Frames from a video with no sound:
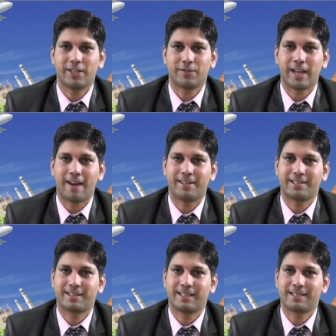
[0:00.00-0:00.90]
what we have
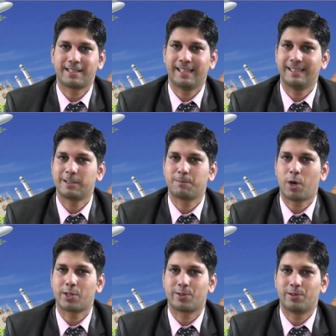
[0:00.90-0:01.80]
discussed in this
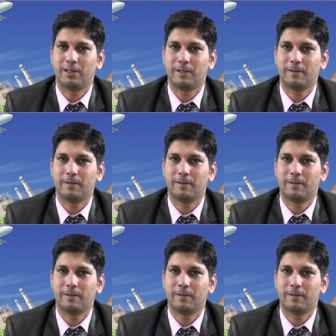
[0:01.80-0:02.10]
module.